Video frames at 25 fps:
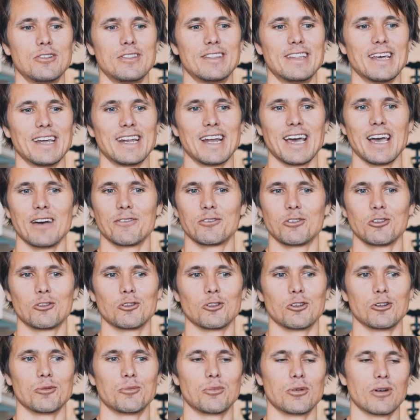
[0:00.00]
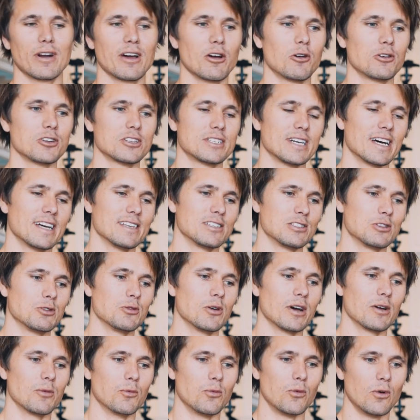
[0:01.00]
then I have to sort of prioritize.
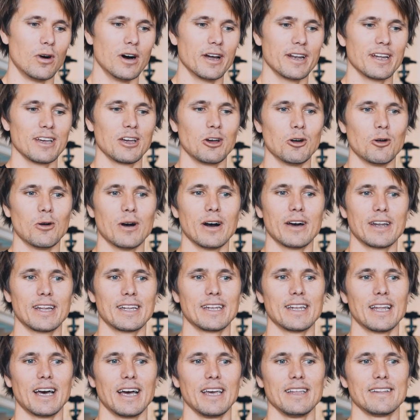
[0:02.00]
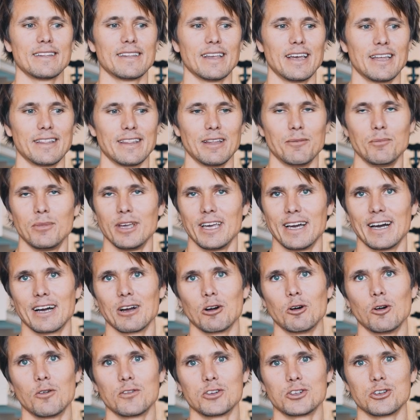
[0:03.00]
Do I want to go out at night and then be
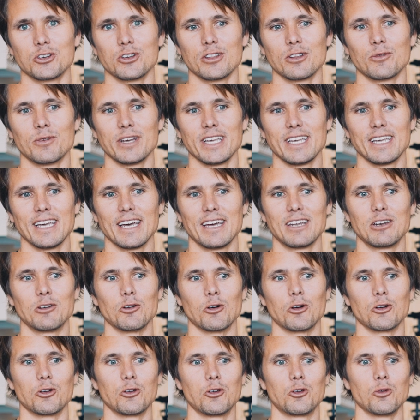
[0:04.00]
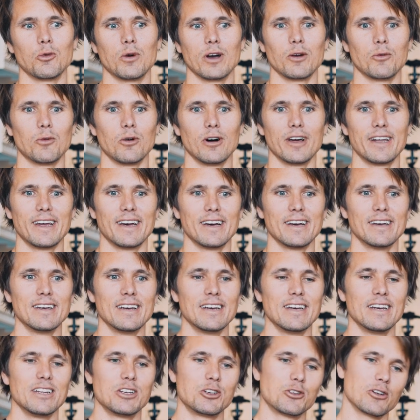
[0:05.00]
hungover during the weekend, or do I want to
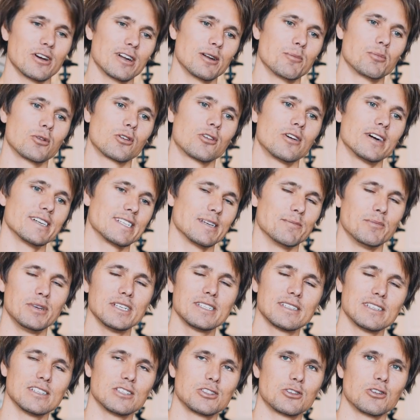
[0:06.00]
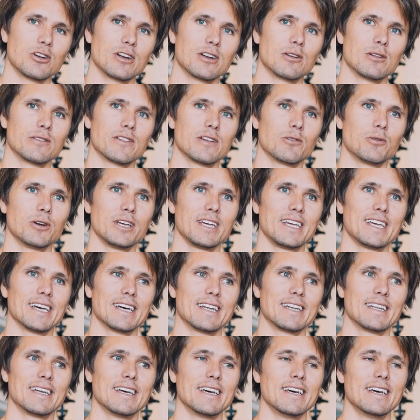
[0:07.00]
try to progress a business during the
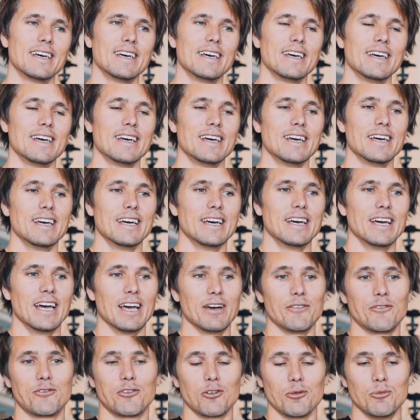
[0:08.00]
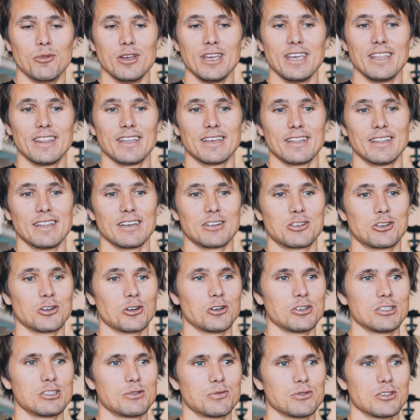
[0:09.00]
weekend? And for me, the
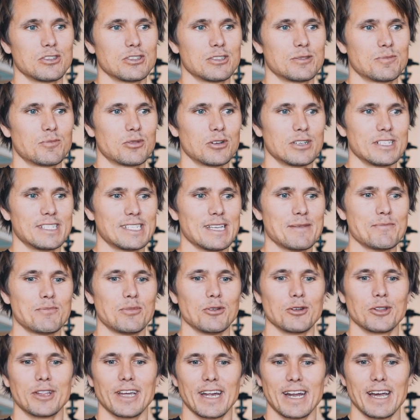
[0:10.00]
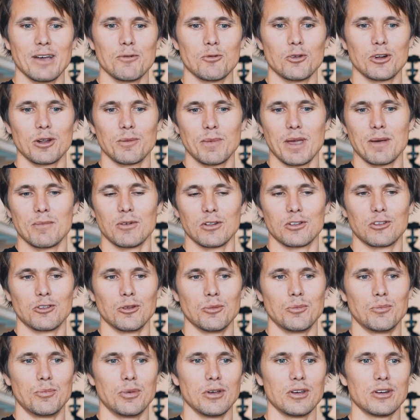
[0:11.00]
choice was pretty simple, that I want to be able
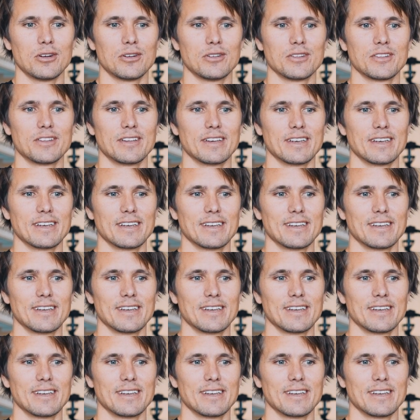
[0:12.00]
to build